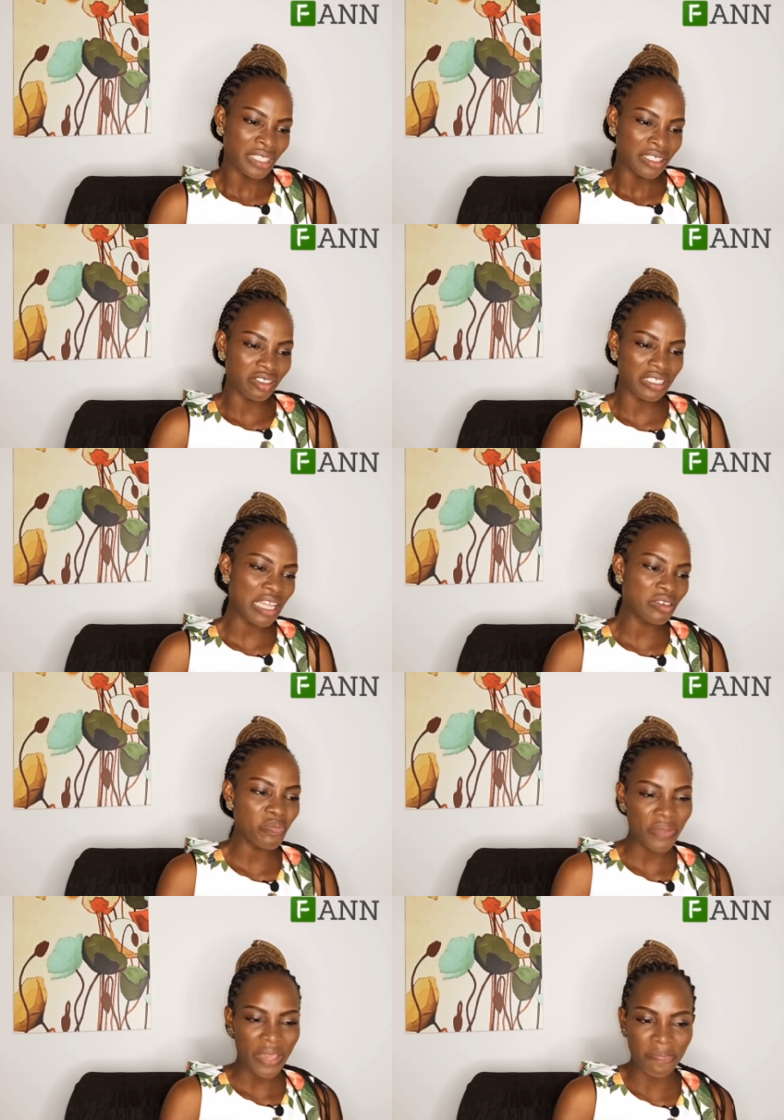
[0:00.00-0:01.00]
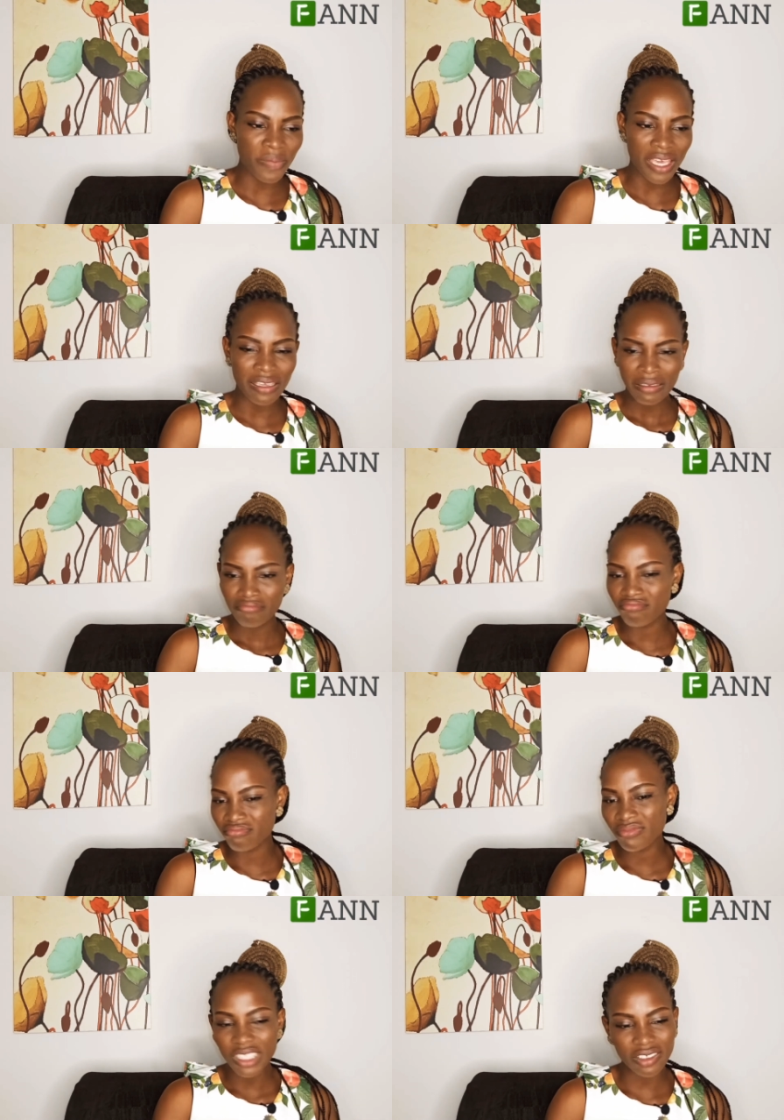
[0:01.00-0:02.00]
Should I do pepper?
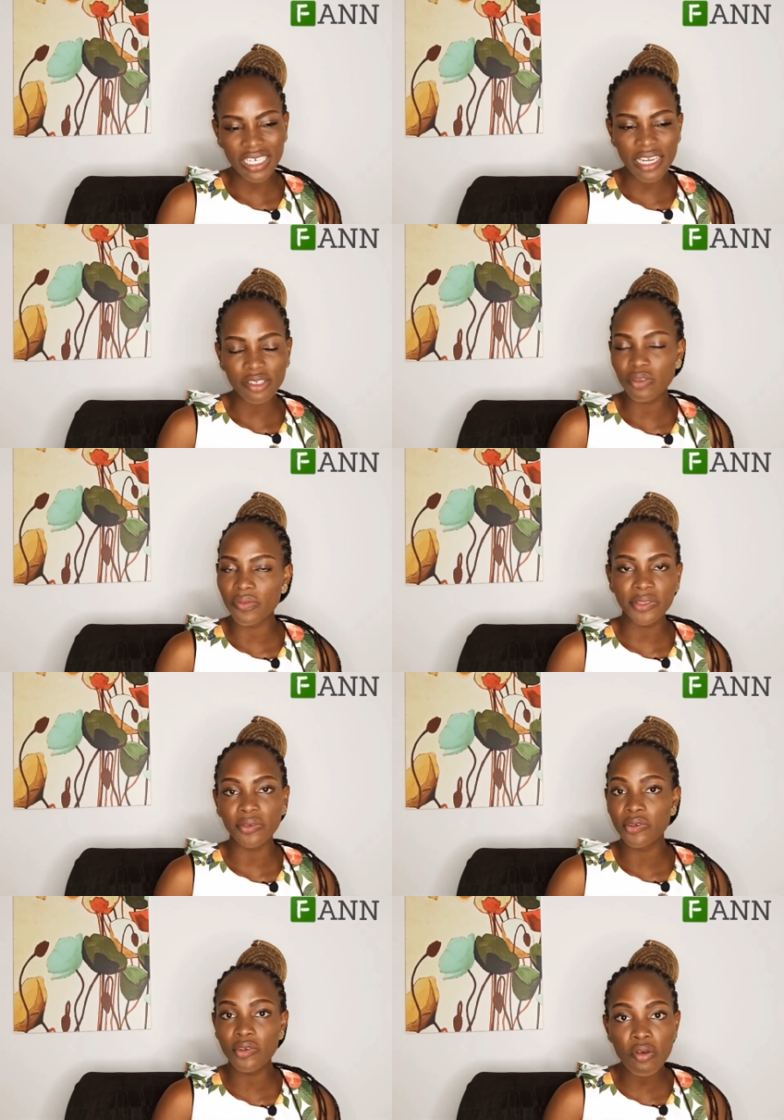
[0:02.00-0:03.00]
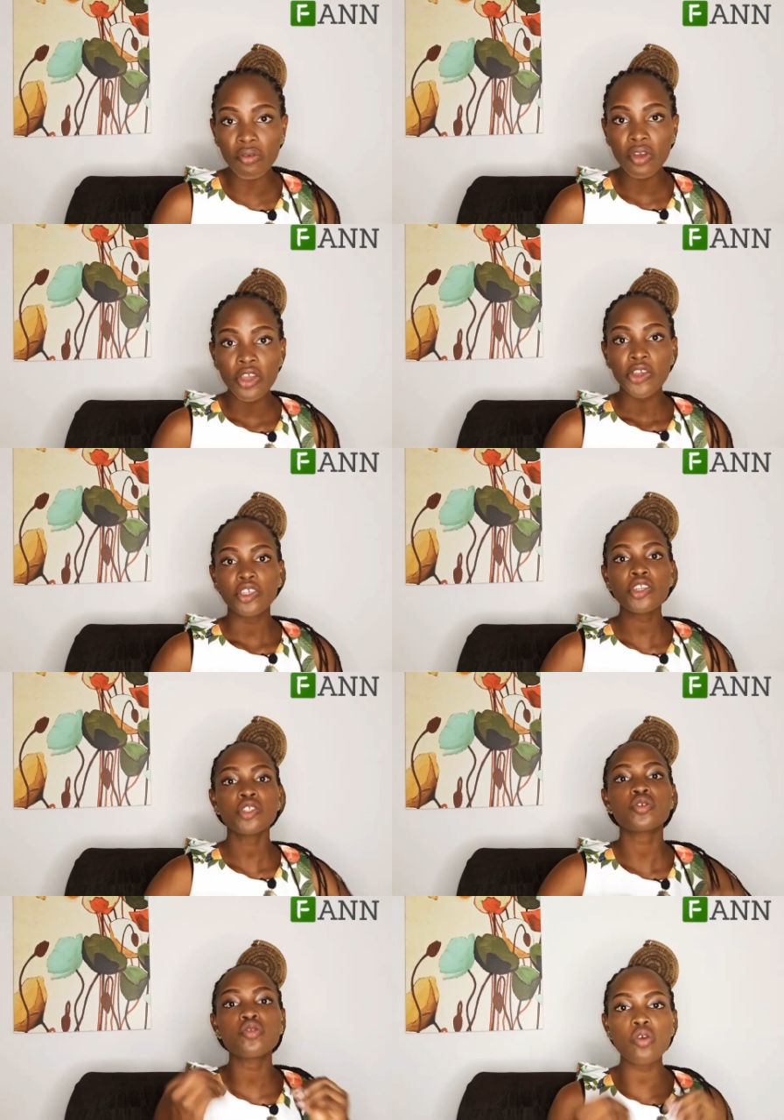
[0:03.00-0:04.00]
Should I do tomato? No, you need
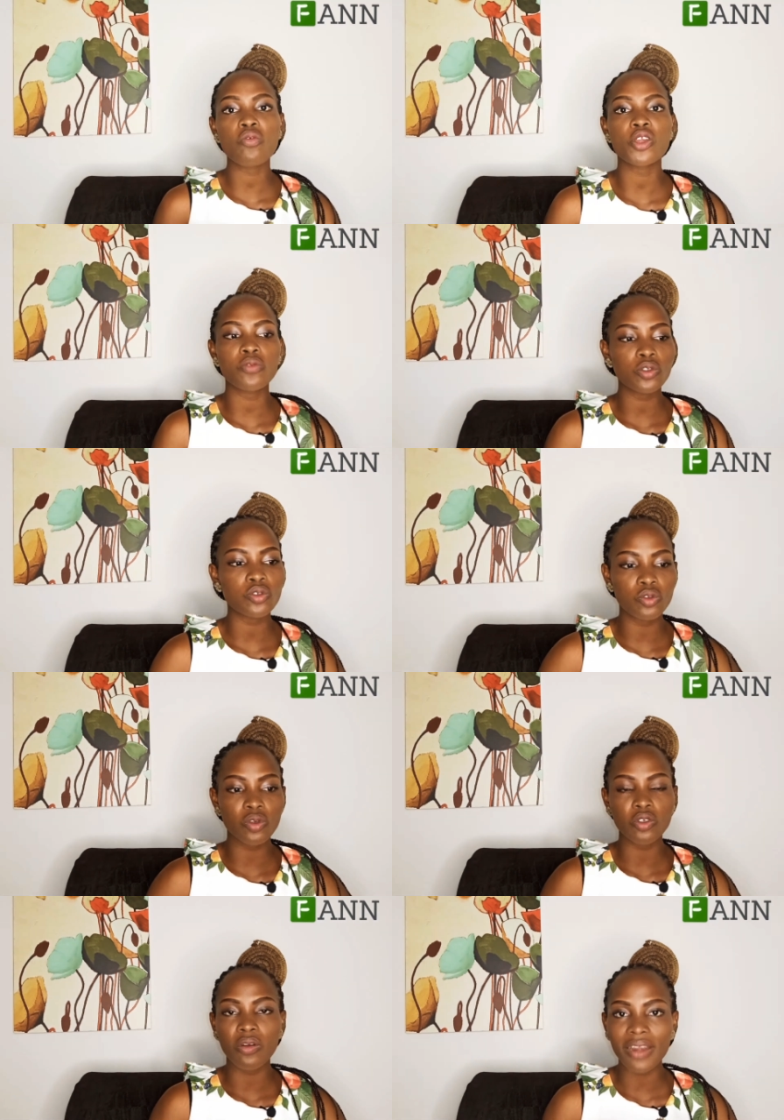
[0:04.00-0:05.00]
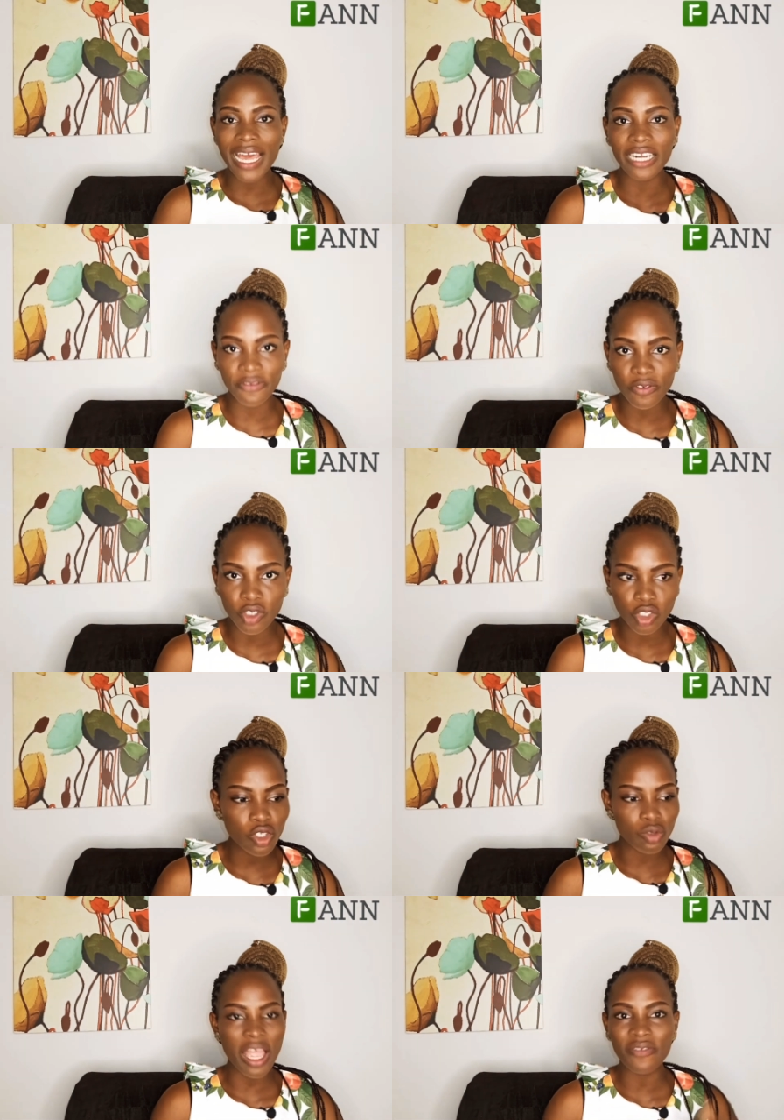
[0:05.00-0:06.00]
to know what you want to do on your land first. You need
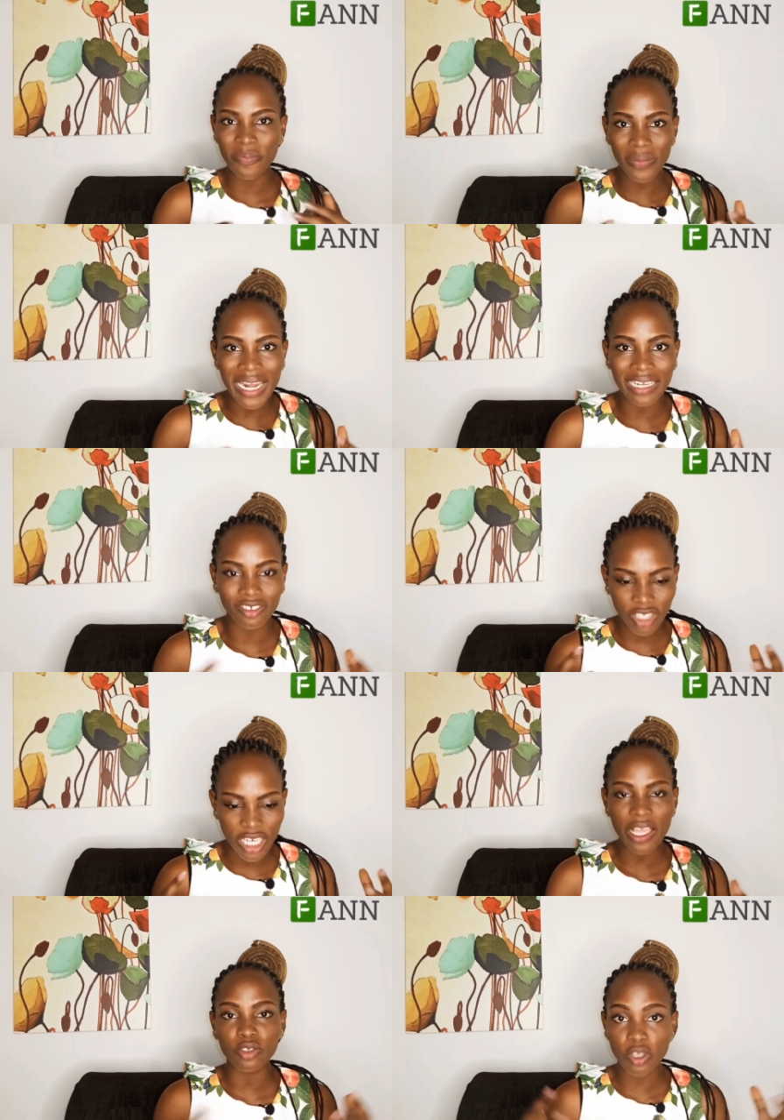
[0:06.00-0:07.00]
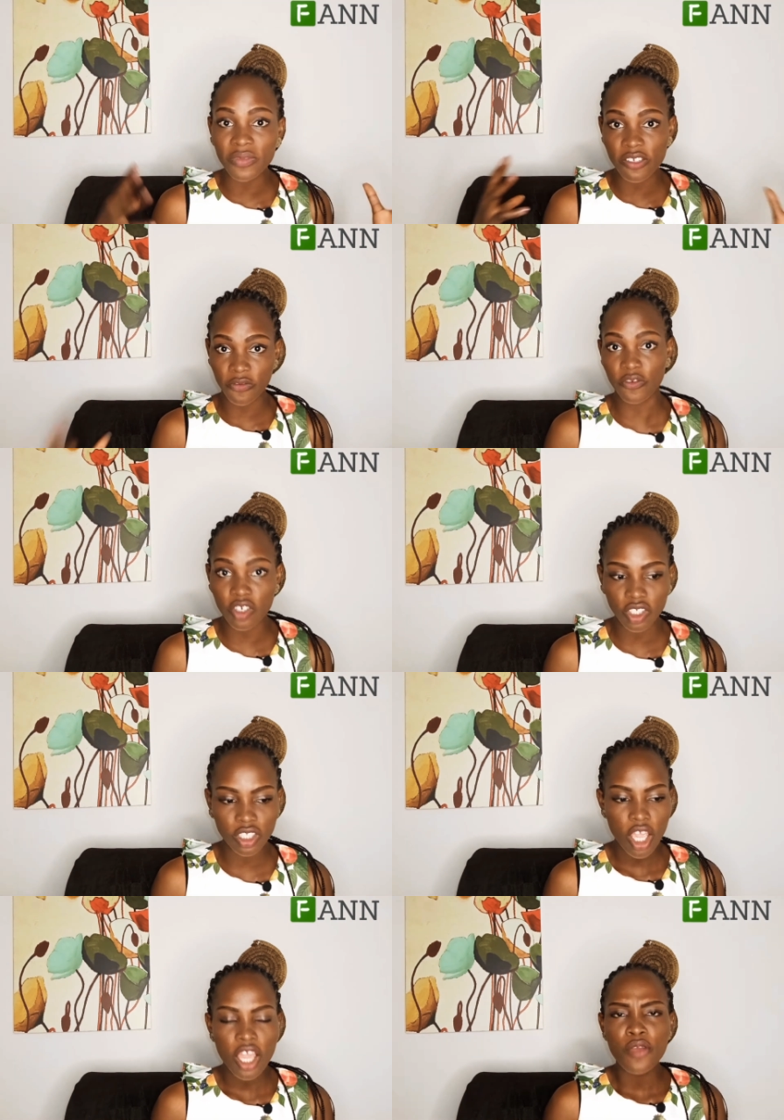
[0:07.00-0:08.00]
to have a plan, draft out something first
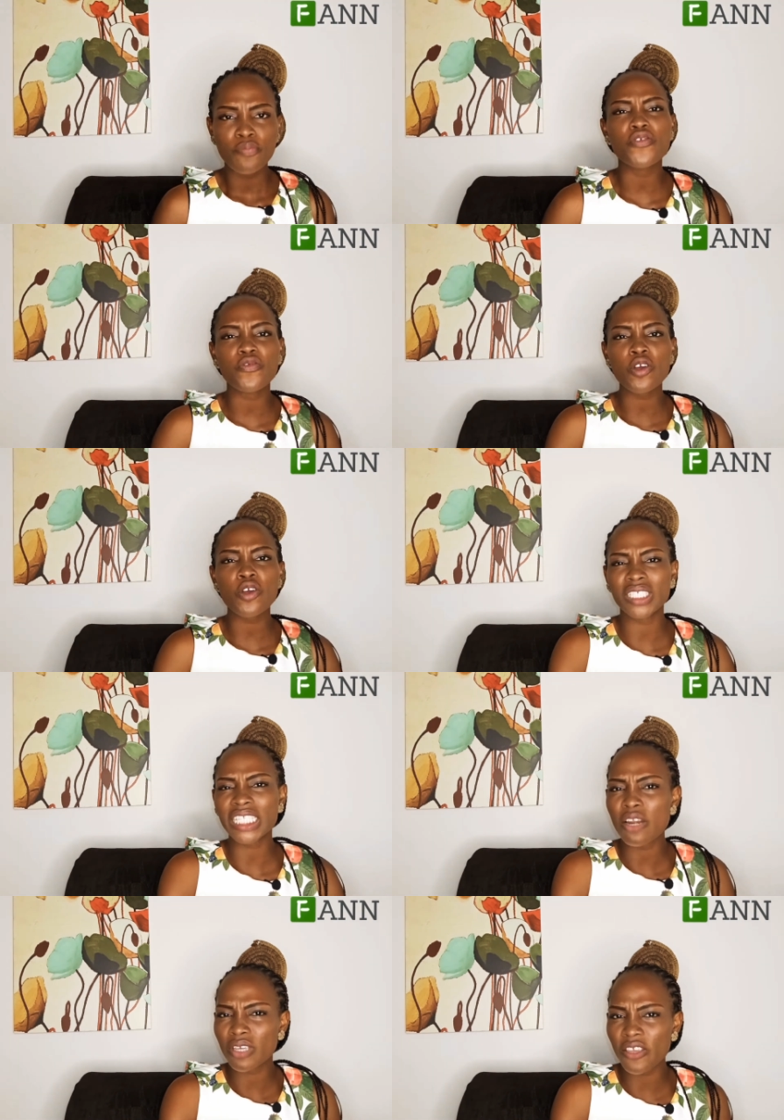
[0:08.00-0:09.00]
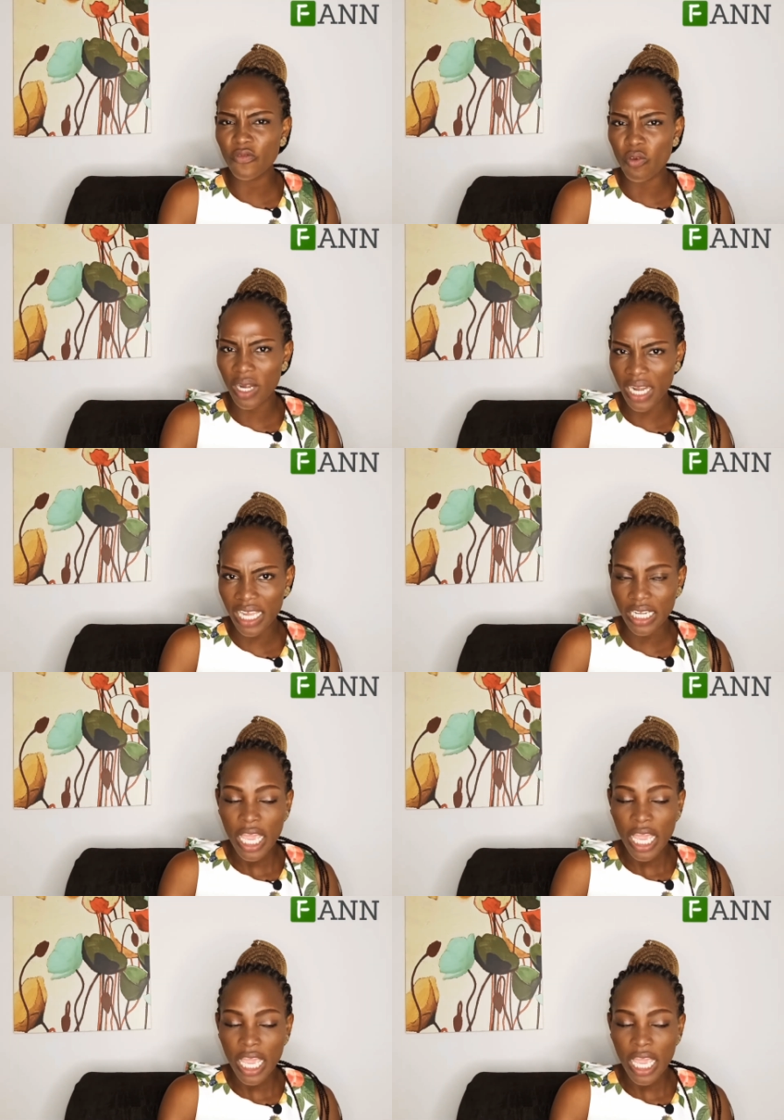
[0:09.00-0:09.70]
before you start looking for land,